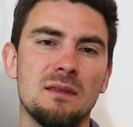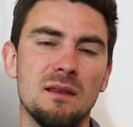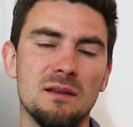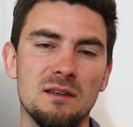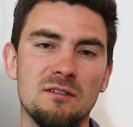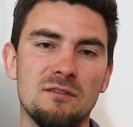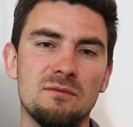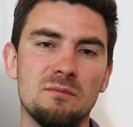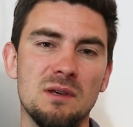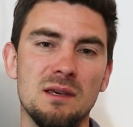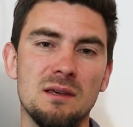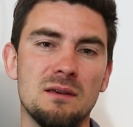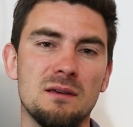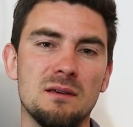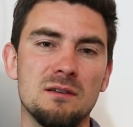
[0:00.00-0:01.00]
that give
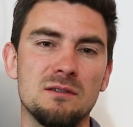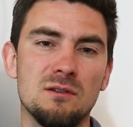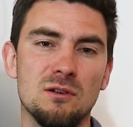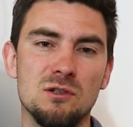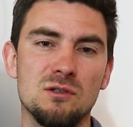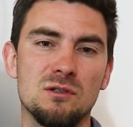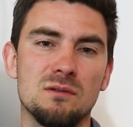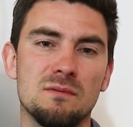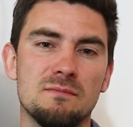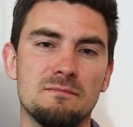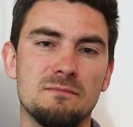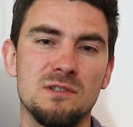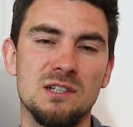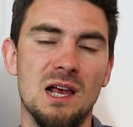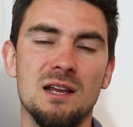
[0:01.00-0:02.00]
me such
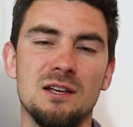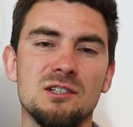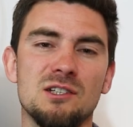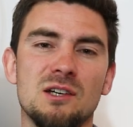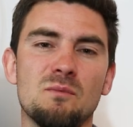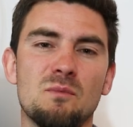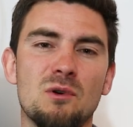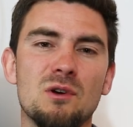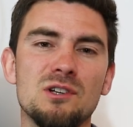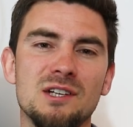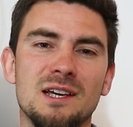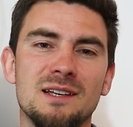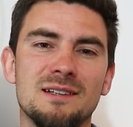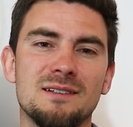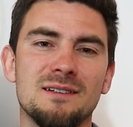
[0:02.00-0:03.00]
challenging
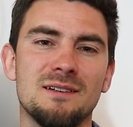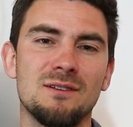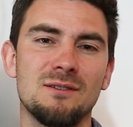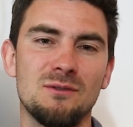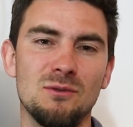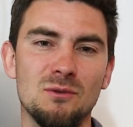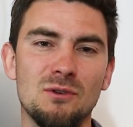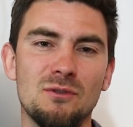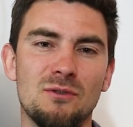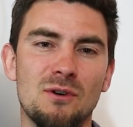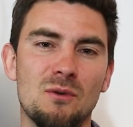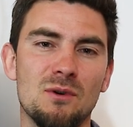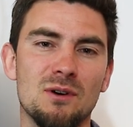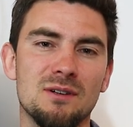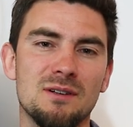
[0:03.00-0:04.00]
project to look
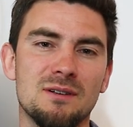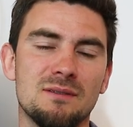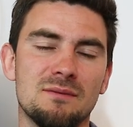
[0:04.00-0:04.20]
forward.